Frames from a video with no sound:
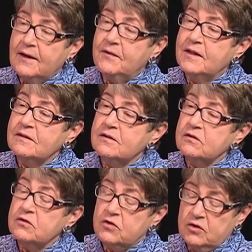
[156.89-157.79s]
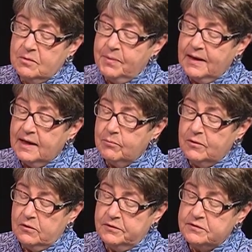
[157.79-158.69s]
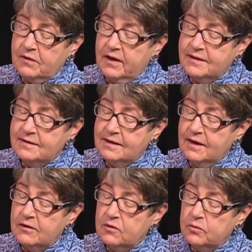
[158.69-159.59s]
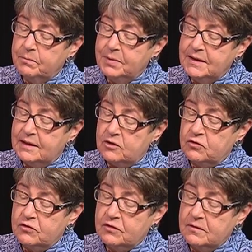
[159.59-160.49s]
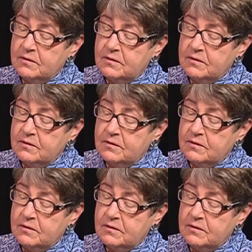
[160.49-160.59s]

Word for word: than stir pebbles on a narrow beach.